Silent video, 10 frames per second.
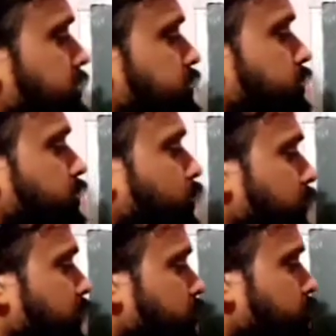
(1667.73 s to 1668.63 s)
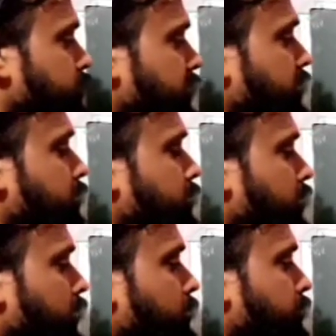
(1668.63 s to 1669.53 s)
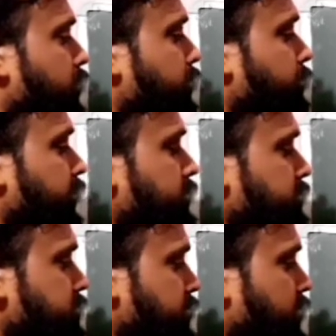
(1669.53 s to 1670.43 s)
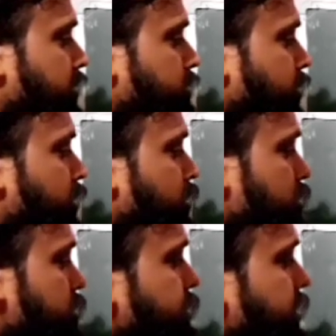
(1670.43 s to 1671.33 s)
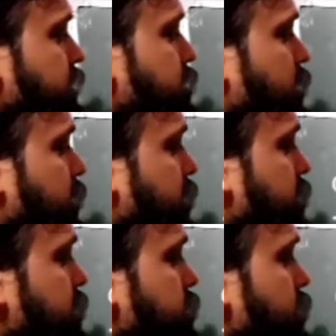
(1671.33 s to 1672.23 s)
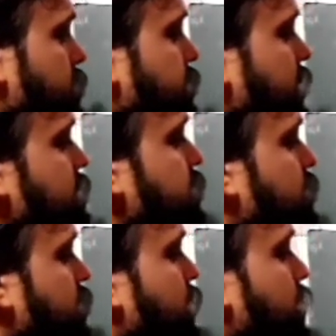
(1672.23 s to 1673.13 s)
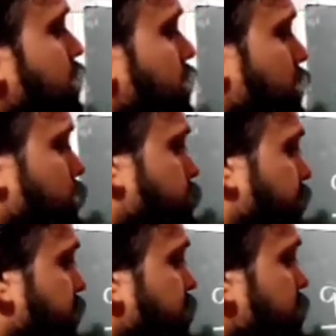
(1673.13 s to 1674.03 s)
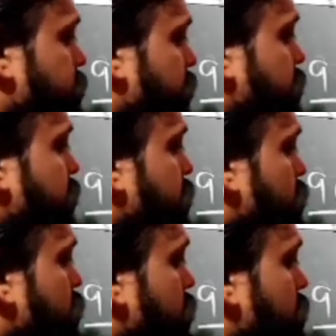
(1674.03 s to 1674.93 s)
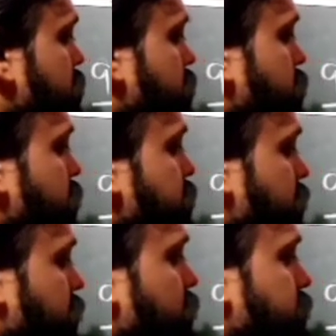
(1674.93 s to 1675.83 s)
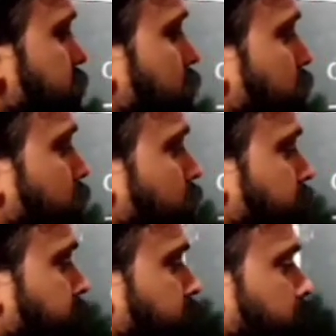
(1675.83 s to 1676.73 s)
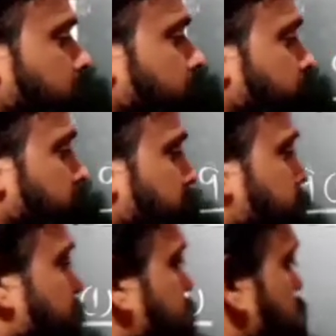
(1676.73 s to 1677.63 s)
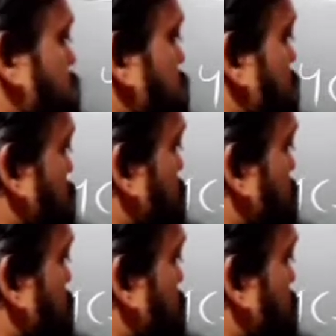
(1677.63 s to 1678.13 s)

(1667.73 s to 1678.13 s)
so no need to put any multiplication sign, because of it is already understood. If there is a bracket between the two terms, it means the terms are already in the multiplication. And